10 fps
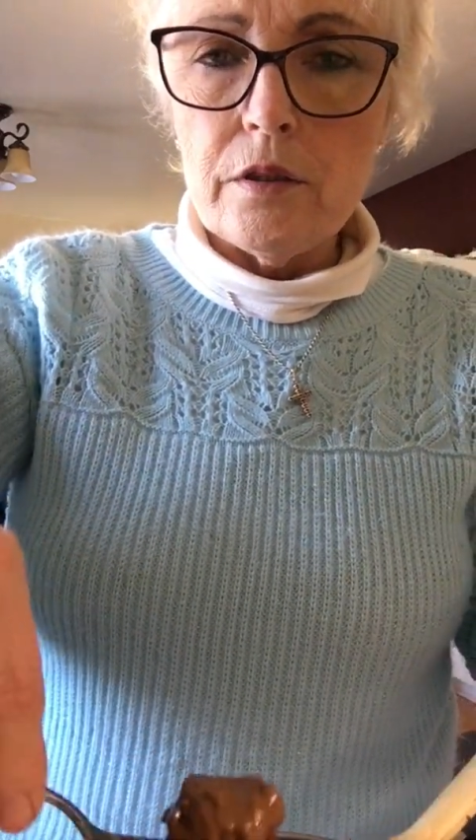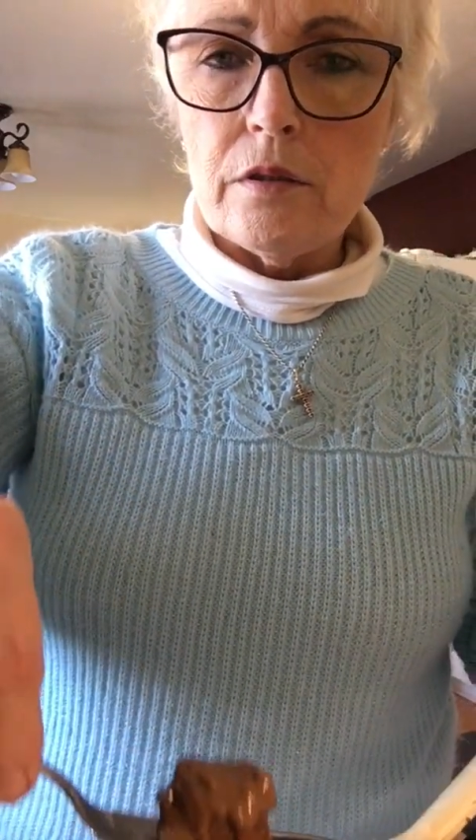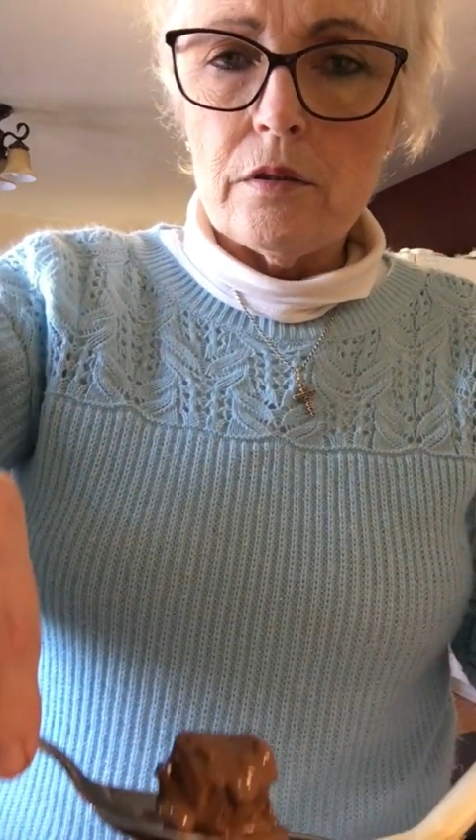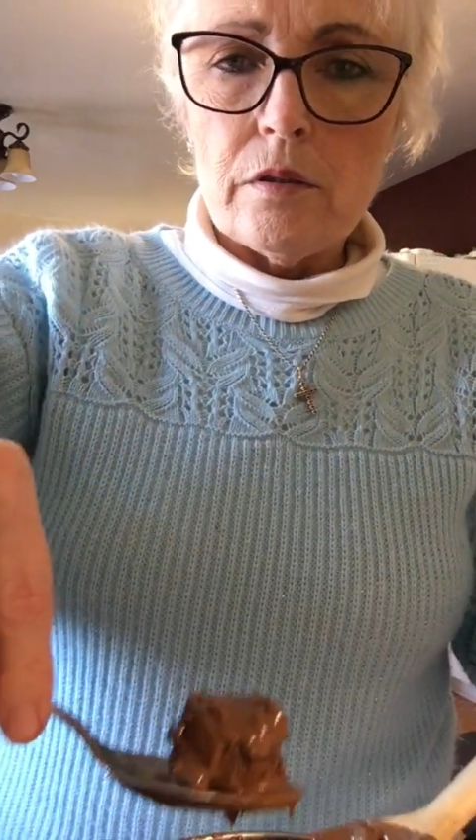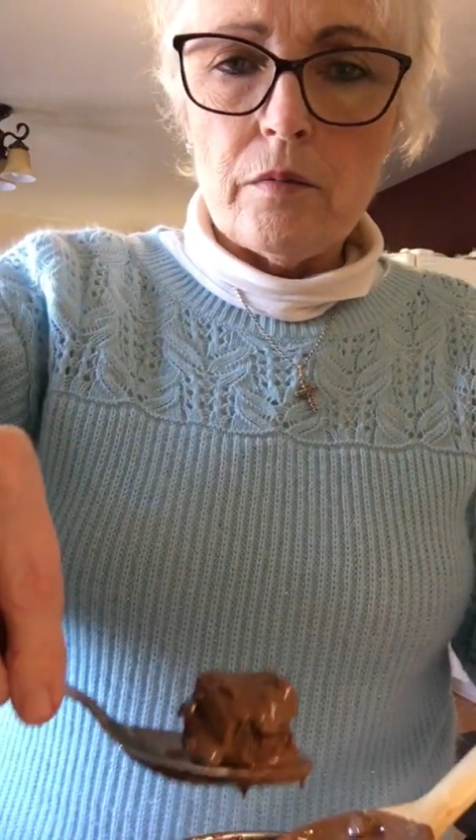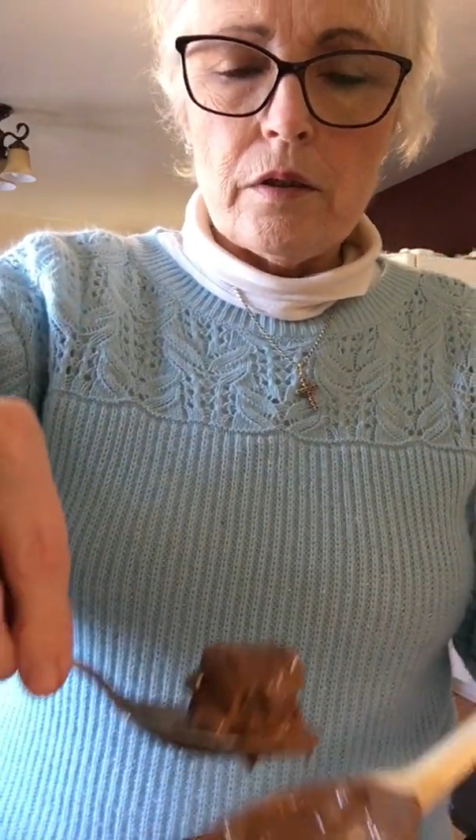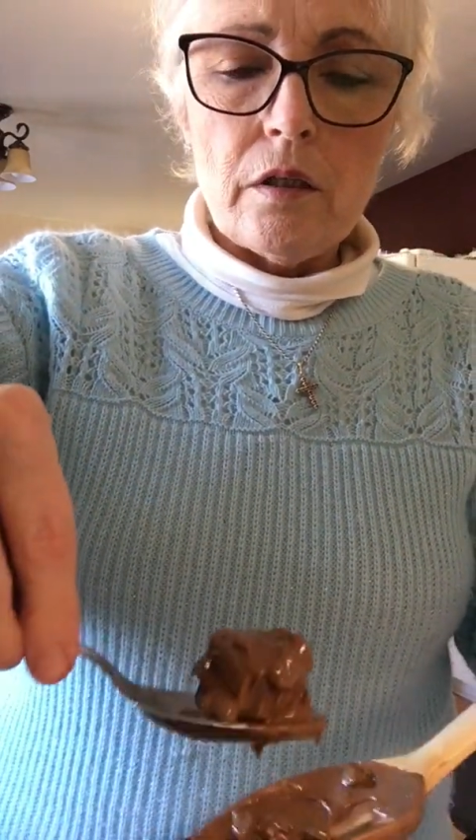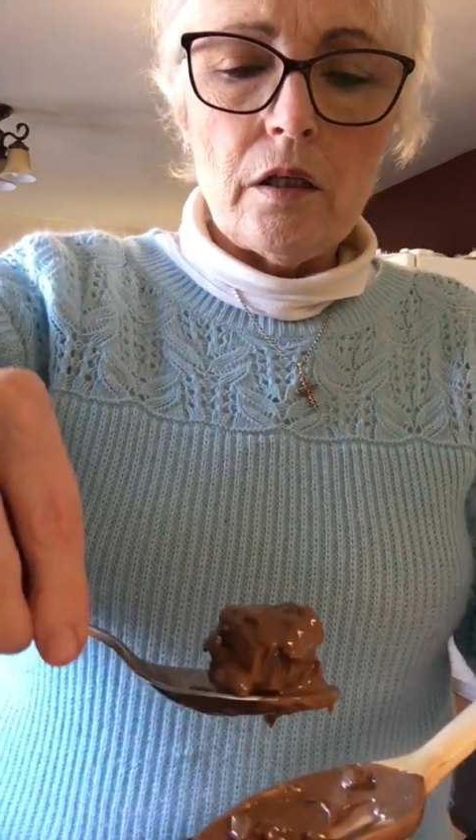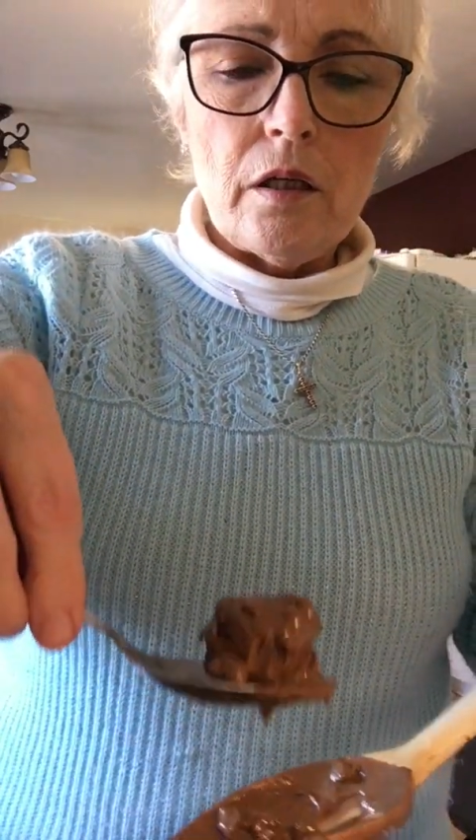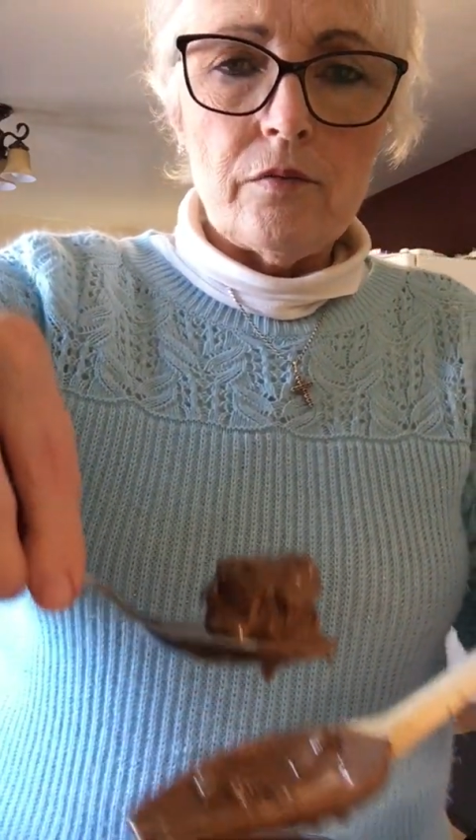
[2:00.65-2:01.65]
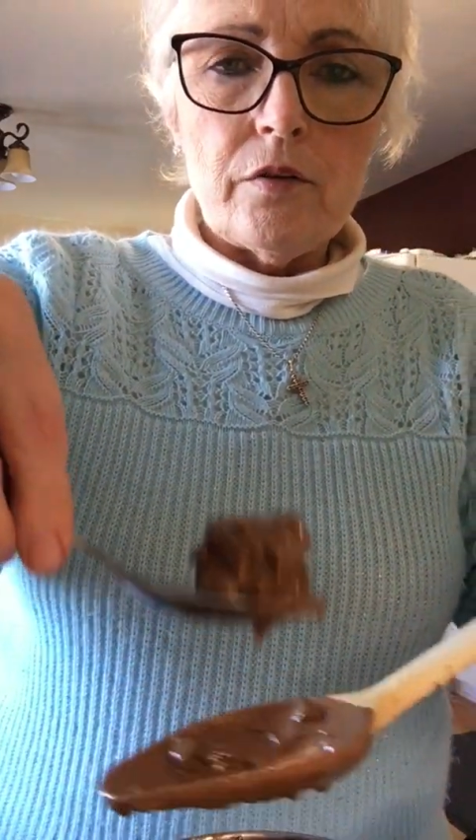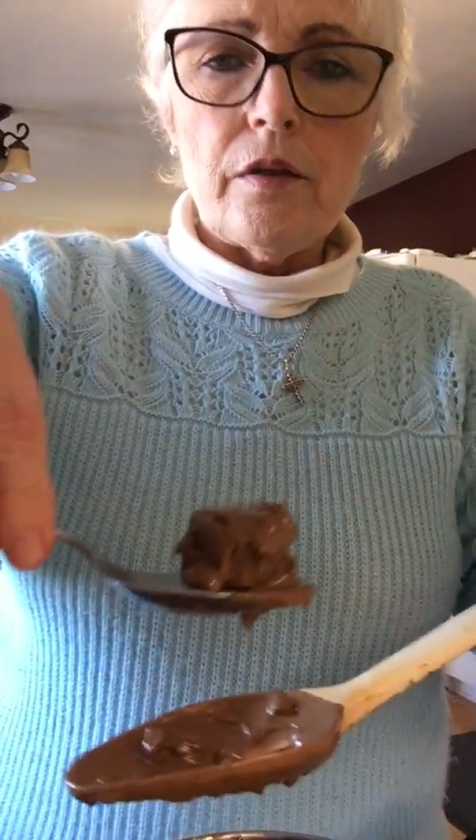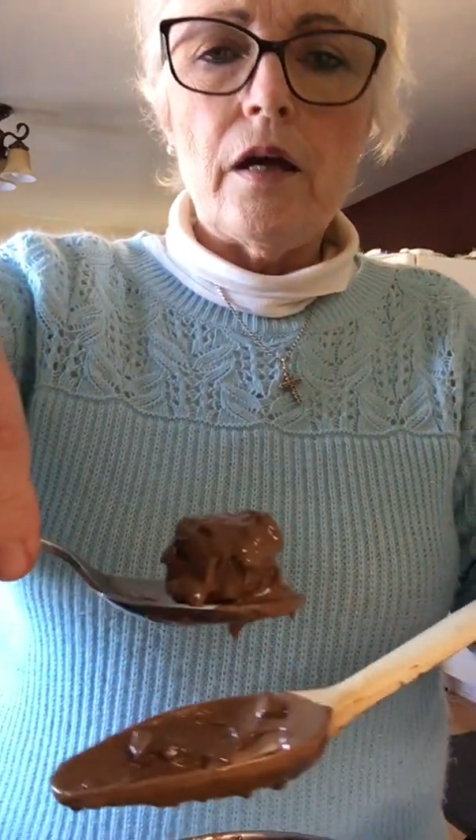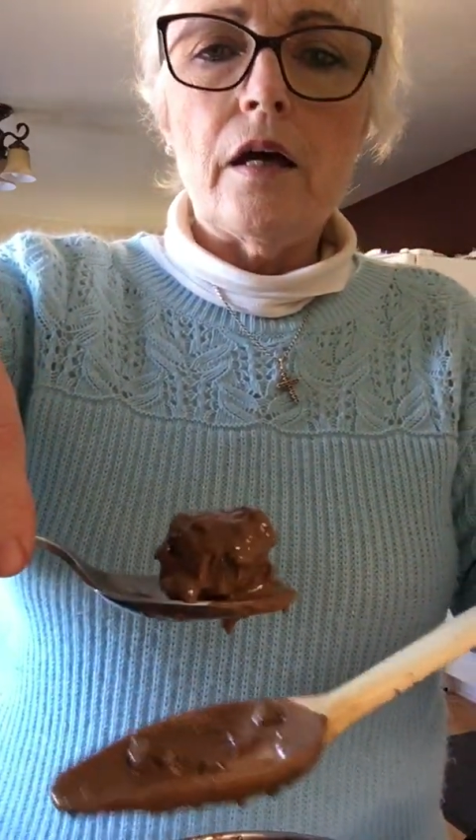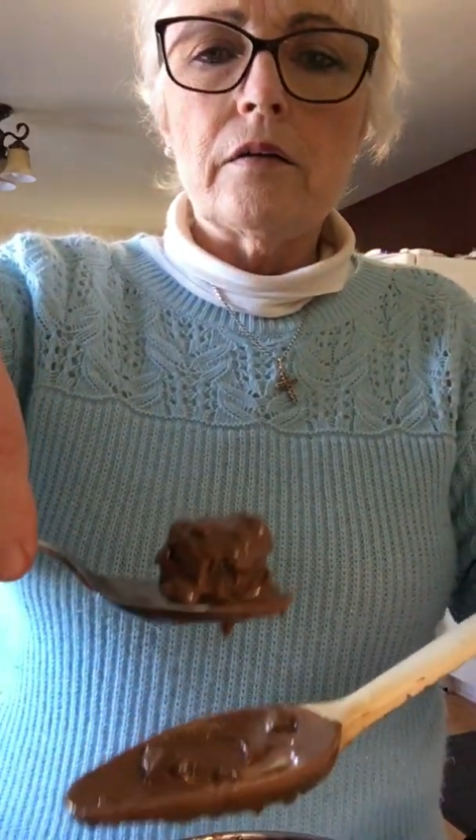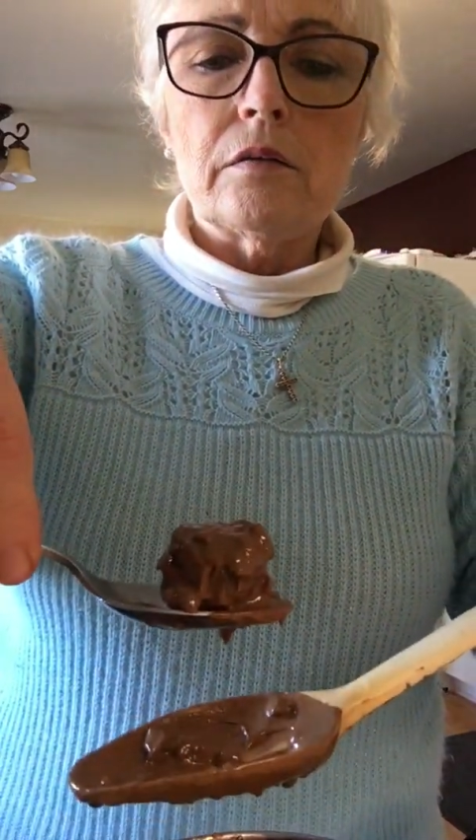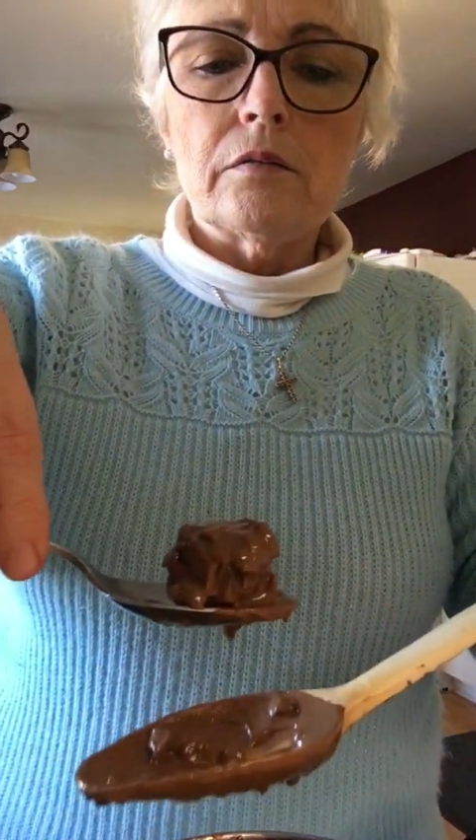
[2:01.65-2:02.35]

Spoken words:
is I want to cover that